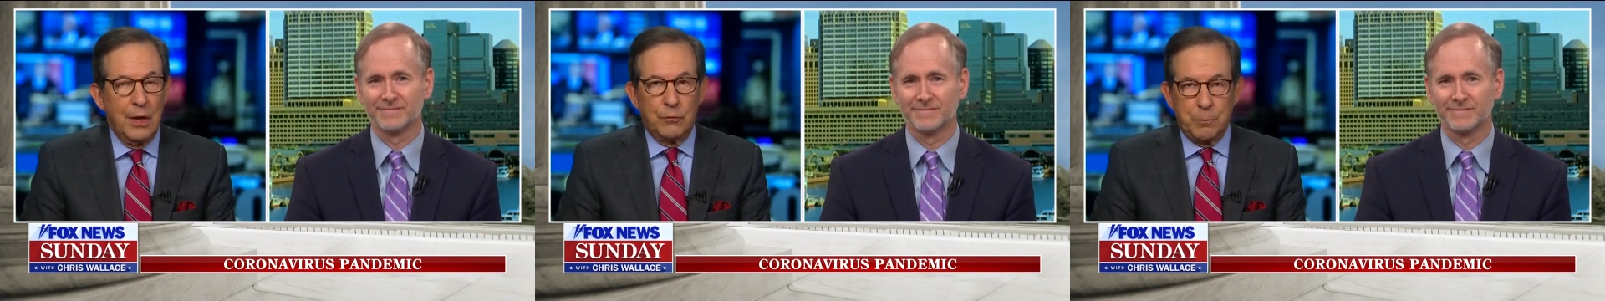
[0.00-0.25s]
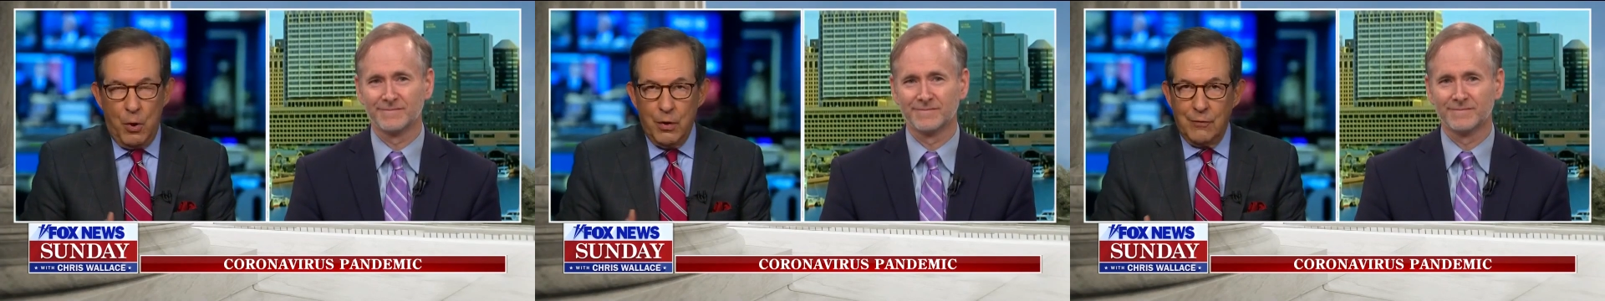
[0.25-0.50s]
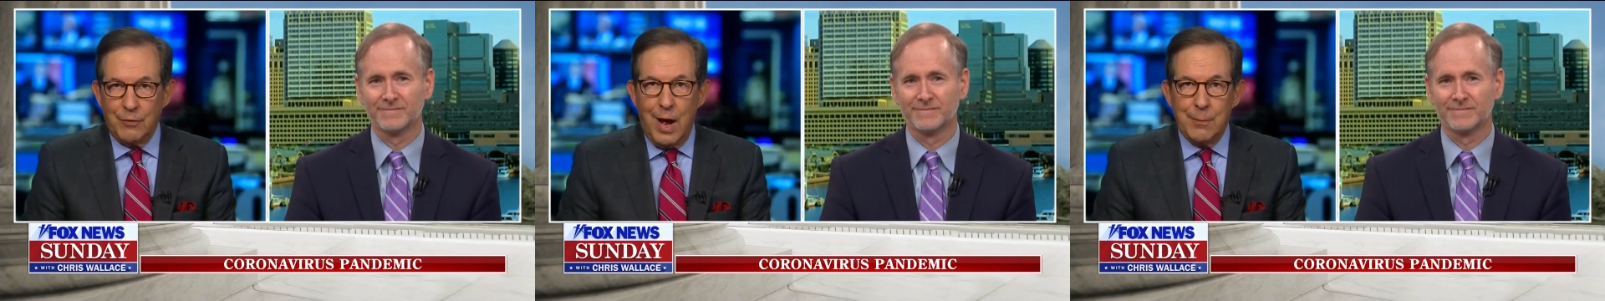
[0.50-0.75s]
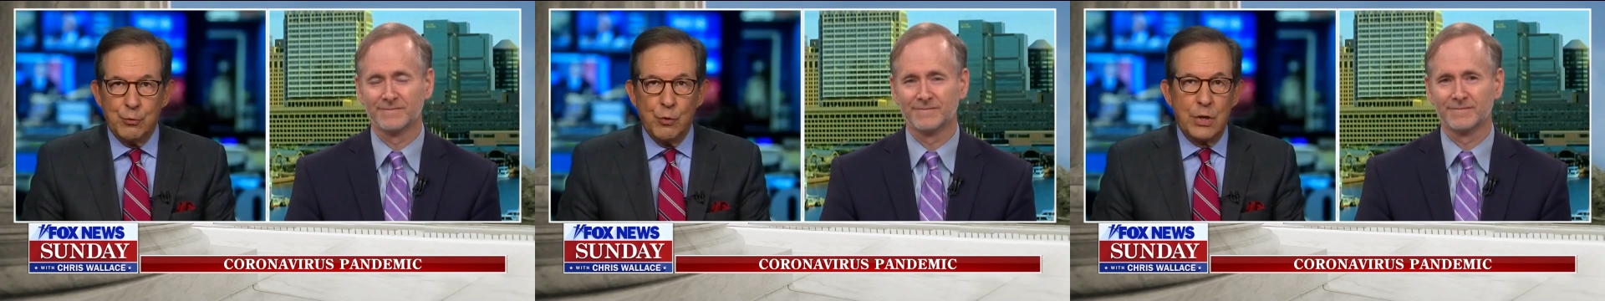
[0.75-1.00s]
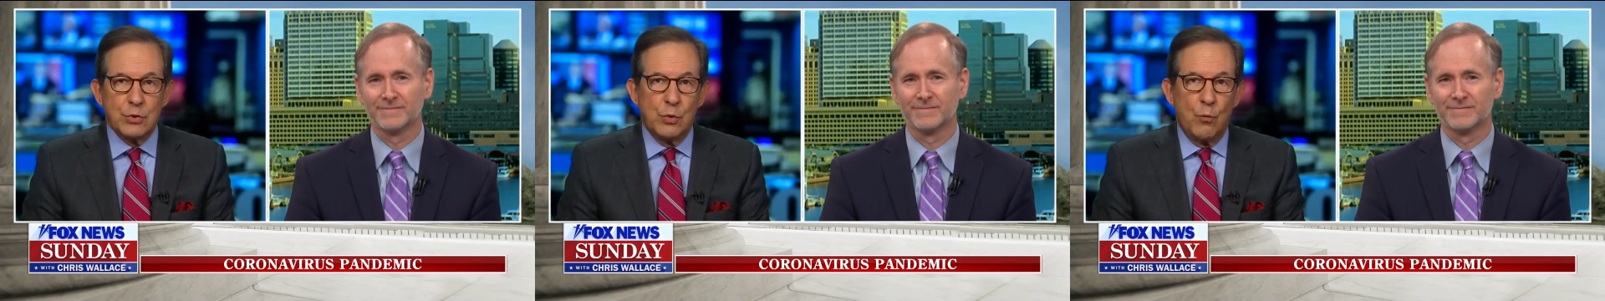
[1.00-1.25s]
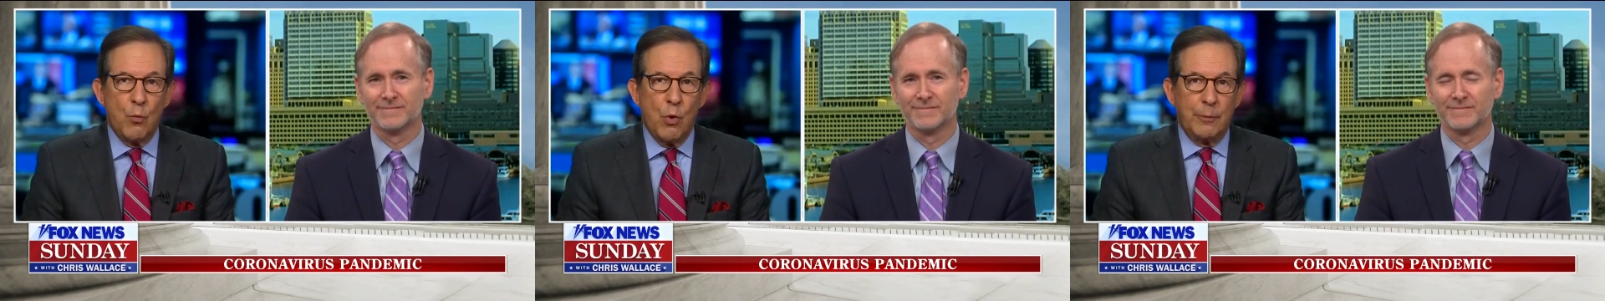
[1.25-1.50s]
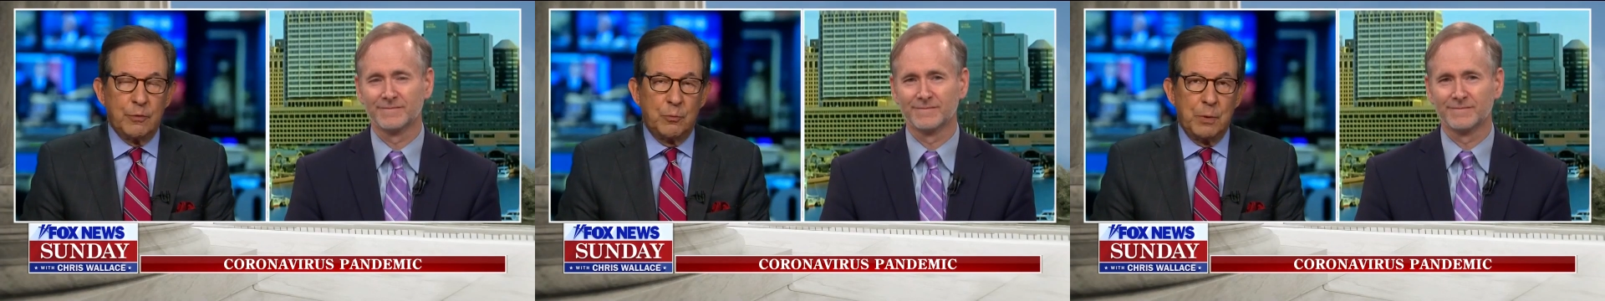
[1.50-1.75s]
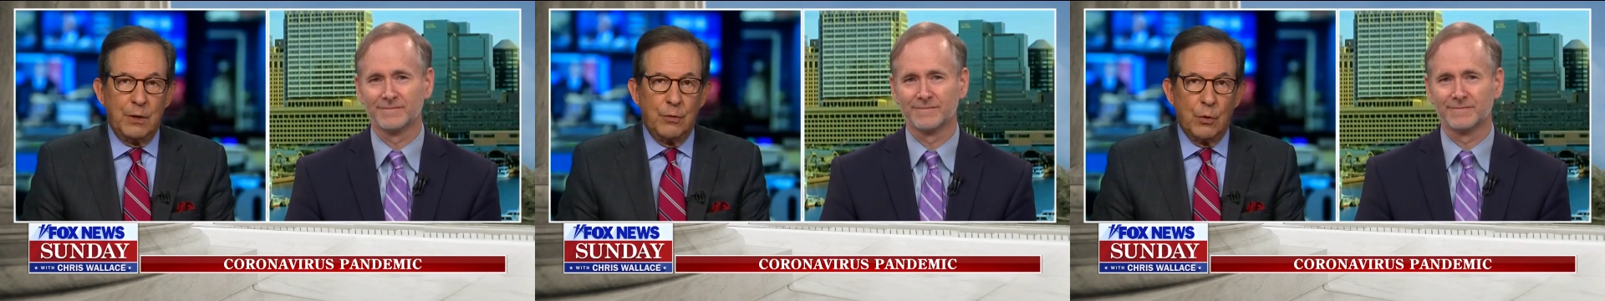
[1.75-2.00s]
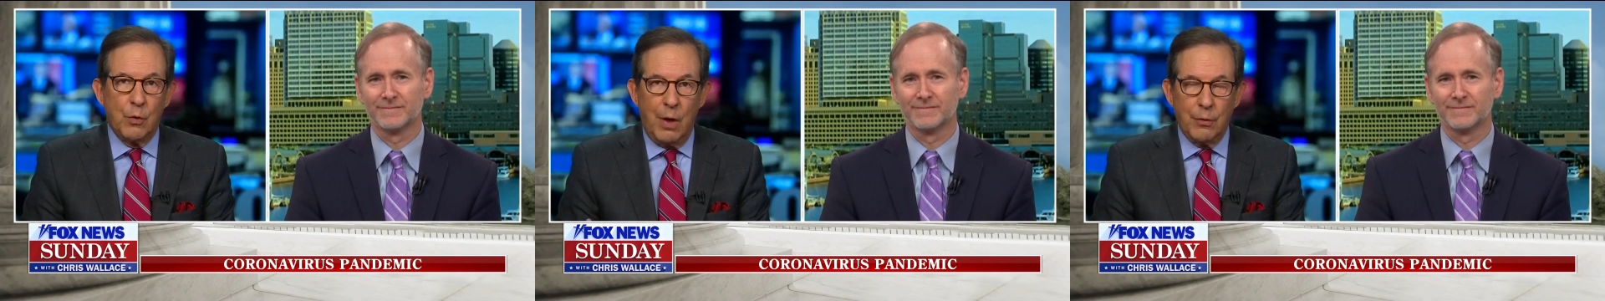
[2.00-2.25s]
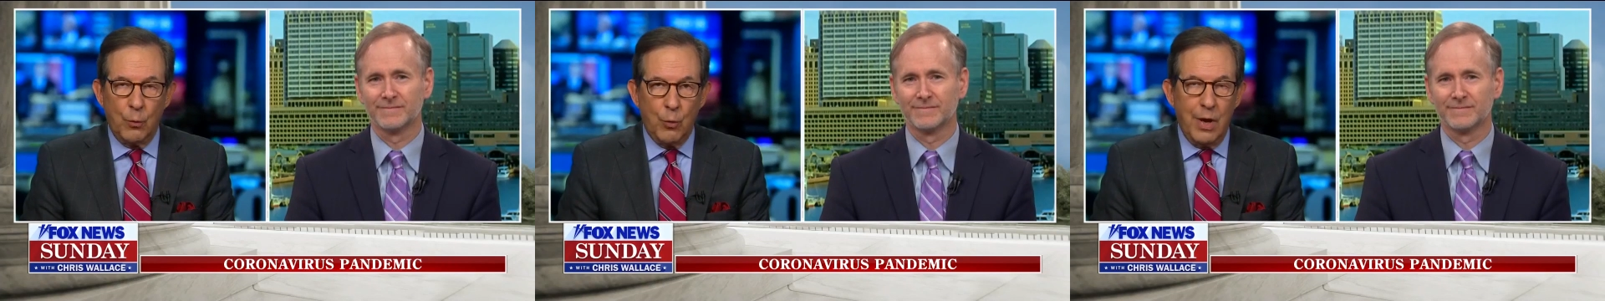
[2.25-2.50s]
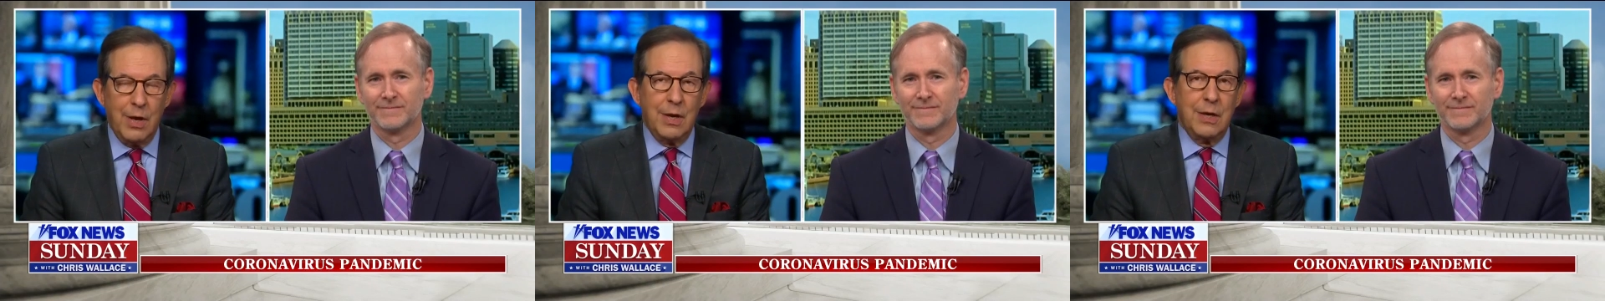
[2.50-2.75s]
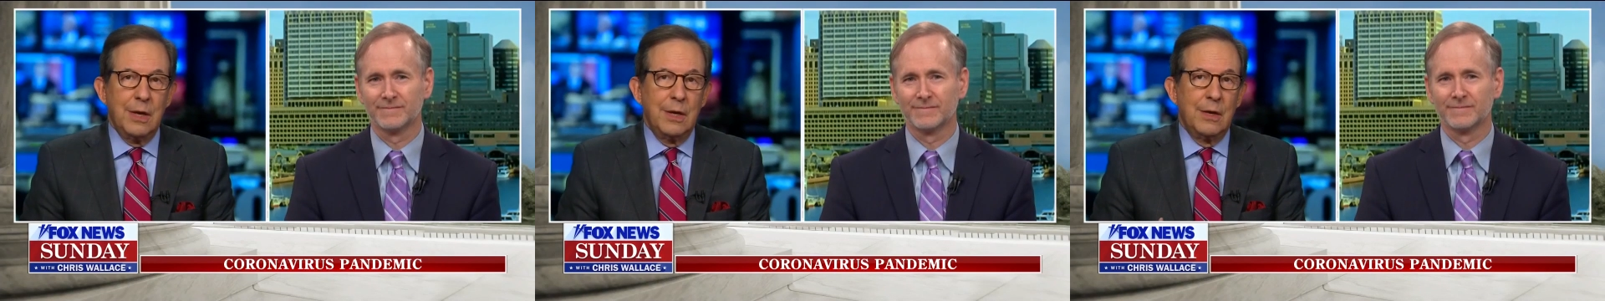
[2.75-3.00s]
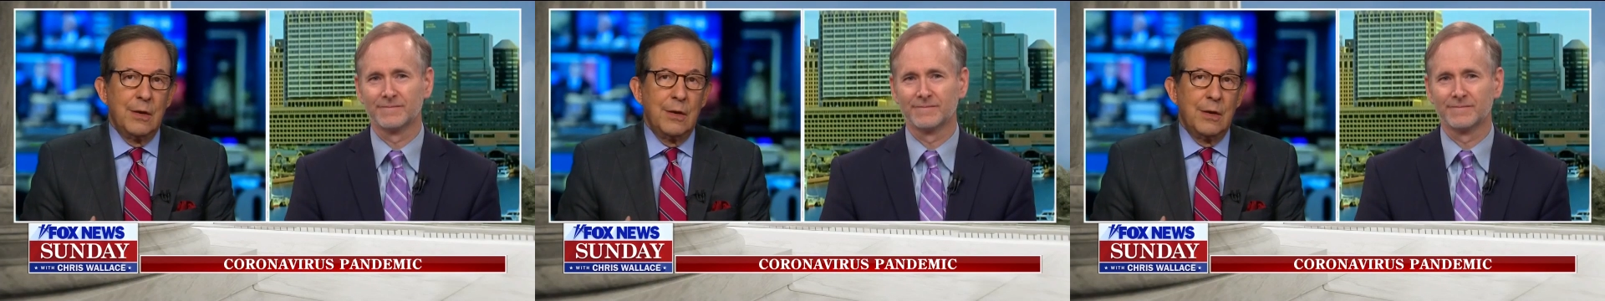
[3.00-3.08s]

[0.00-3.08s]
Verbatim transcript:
Speaker 1: as part of Operation Warp Speed that are on the way.